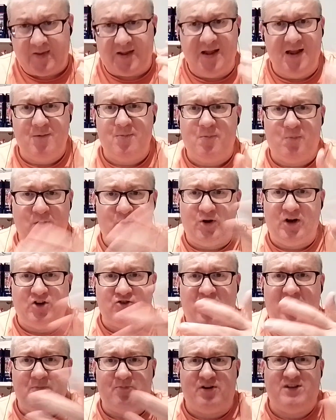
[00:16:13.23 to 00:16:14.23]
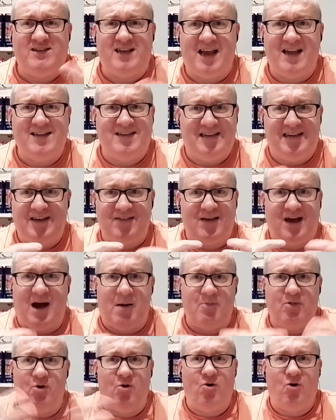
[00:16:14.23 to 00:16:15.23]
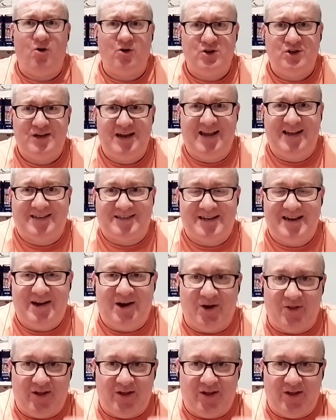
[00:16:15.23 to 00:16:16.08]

We're going to try and pretend here that I'm not on Gersnet,